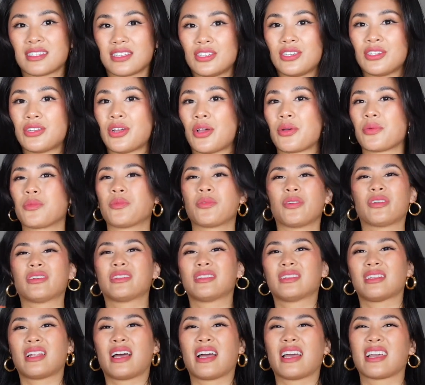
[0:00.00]
you don't
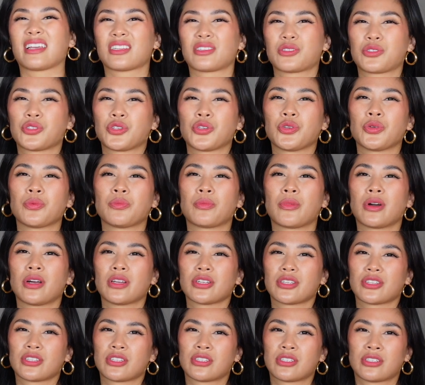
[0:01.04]
want like too
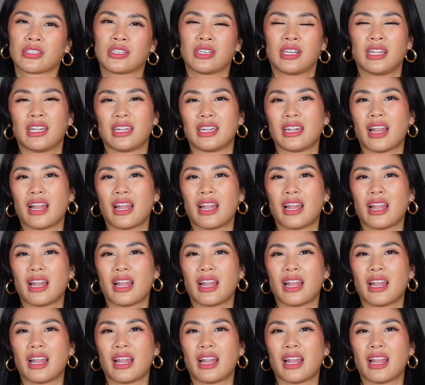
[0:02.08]
much